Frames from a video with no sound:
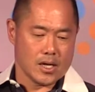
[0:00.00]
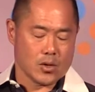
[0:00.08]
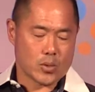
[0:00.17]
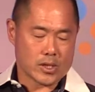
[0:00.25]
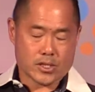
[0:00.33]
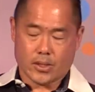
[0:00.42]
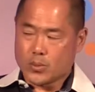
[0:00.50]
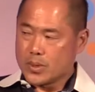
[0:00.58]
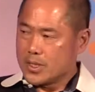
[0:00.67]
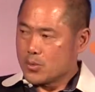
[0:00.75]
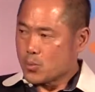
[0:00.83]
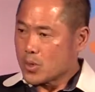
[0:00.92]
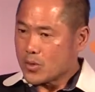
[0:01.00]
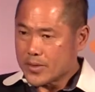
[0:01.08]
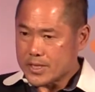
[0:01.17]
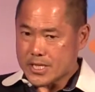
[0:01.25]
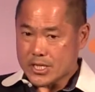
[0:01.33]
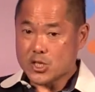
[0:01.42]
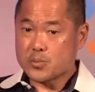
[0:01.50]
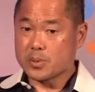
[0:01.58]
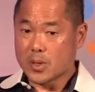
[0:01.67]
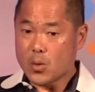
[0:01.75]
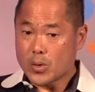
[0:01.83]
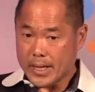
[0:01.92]
We're in a world that's
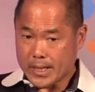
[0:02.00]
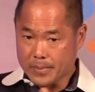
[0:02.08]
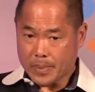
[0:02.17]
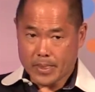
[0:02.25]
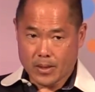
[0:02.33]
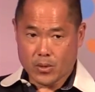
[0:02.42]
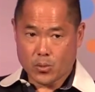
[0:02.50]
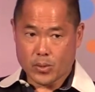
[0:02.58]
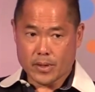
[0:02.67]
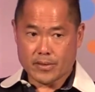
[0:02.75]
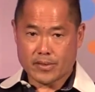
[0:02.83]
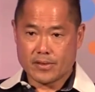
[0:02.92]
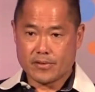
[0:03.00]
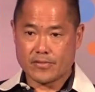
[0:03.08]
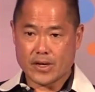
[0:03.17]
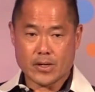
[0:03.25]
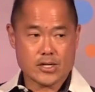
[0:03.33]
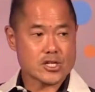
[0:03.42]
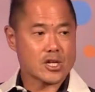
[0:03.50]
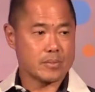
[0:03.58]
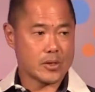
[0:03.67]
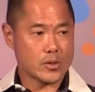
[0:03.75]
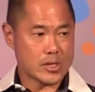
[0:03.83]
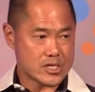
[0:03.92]
exploding with various
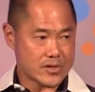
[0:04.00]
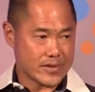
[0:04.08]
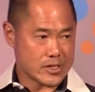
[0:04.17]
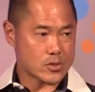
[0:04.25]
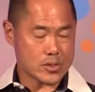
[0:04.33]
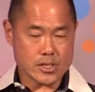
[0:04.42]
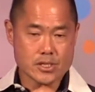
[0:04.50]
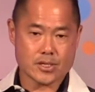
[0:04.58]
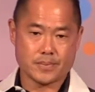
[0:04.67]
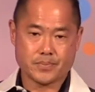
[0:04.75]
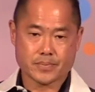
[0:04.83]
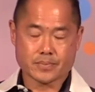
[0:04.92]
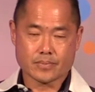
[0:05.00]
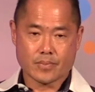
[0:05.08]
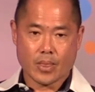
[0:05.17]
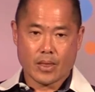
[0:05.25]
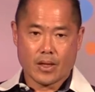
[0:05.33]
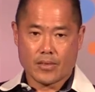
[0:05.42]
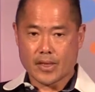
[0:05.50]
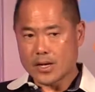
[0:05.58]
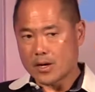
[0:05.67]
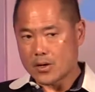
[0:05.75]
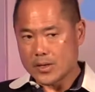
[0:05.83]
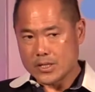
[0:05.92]
communities of interest
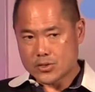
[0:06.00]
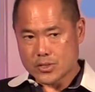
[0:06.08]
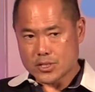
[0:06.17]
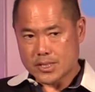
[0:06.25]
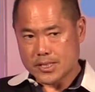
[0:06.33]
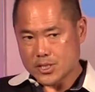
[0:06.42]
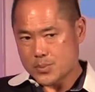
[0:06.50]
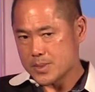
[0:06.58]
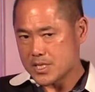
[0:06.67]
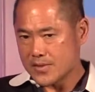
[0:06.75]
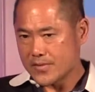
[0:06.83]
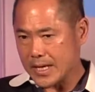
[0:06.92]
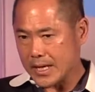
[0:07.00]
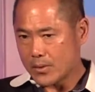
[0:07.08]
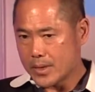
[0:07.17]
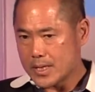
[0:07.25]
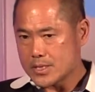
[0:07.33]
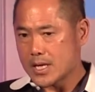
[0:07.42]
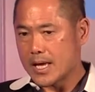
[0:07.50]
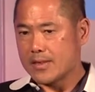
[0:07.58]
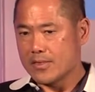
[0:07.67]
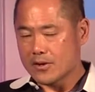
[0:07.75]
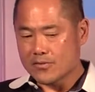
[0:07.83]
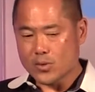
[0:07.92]
that are interested in specific areas
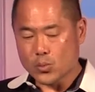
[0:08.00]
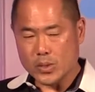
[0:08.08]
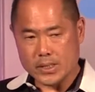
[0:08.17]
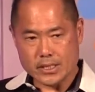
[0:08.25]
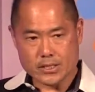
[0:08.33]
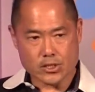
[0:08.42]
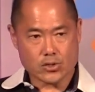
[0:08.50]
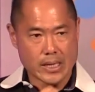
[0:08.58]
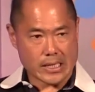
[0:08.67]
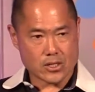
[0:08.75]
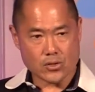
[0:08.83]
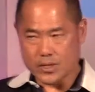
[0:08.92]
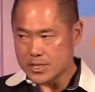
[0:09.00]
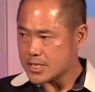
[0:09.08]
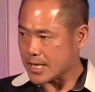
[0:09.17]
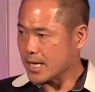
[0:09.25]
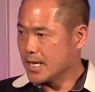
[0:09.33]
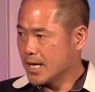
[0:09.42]
and therefore willing to trade currency.